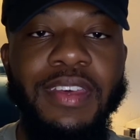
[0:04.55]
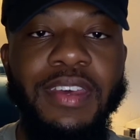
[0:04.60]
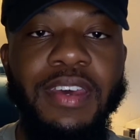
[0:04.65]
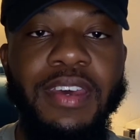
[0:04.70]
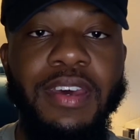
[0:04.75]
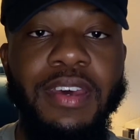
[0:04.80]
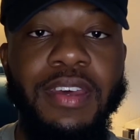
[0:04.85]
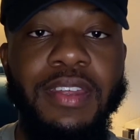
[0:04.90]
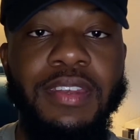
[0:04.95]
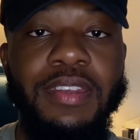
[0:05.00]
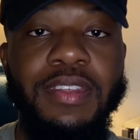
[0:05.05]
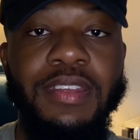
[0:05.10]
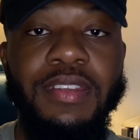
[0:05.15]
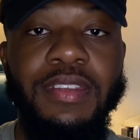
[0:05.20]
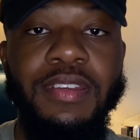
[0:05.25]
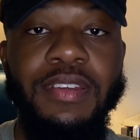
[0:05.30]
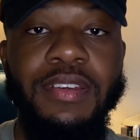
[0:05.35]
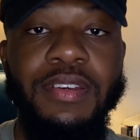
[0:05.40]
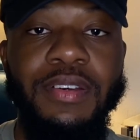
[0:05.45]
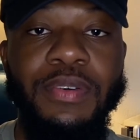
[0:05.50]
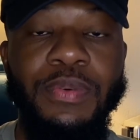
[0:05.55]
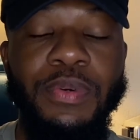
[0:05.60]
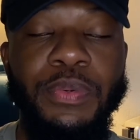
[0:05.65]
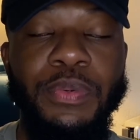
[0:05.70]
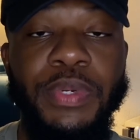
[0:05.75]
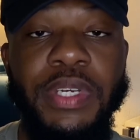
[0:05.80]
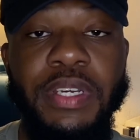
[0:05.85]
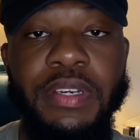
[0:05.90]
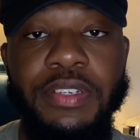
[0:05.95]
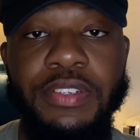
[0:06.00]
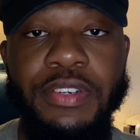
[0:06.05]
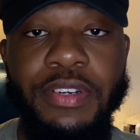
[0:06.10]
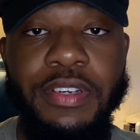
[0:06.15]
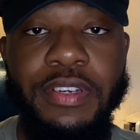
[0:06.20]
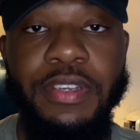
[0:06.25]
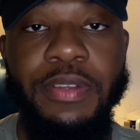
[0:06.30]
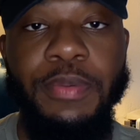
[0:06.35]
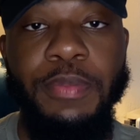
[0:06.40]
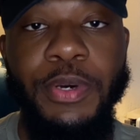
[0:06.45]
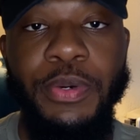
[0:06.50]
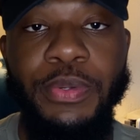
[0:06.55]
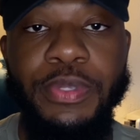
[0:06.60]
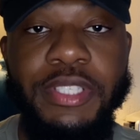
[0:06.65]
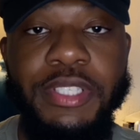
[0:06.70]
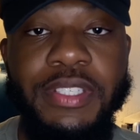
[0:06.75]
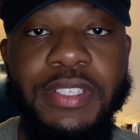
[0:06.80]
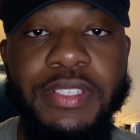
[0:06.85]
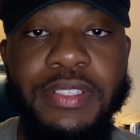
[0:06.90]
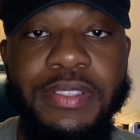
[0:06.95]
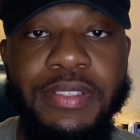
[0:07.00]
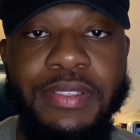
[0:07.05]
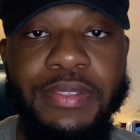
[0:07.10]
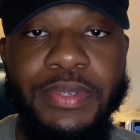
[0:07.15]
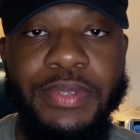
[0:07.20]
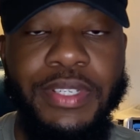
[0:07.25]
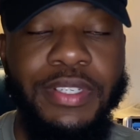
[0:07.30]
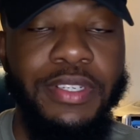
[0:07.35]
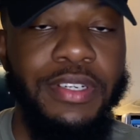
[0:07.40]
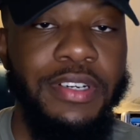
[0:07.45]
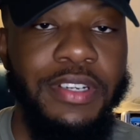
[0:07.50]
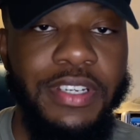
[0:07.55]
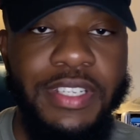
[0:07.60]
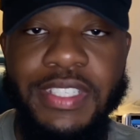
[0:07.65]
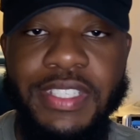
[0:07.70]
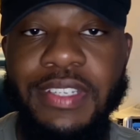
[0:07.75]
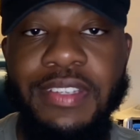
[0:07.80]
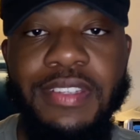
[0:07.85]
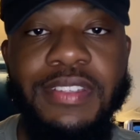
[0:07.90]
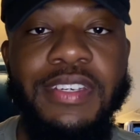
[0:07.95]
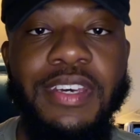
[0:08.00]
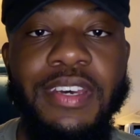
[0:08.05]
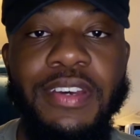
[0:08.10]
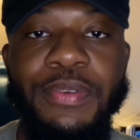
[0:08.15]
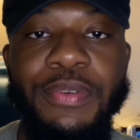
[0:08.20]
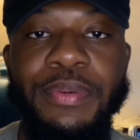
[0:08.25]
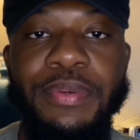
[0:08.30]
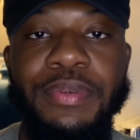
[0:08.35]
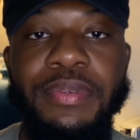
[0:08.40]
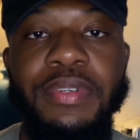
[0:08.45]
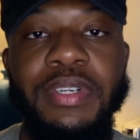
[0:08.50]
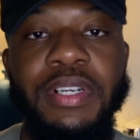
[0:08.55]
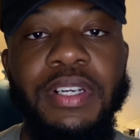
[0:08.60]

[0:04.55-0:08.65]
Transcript: And what we are talking about, well, you already see the title.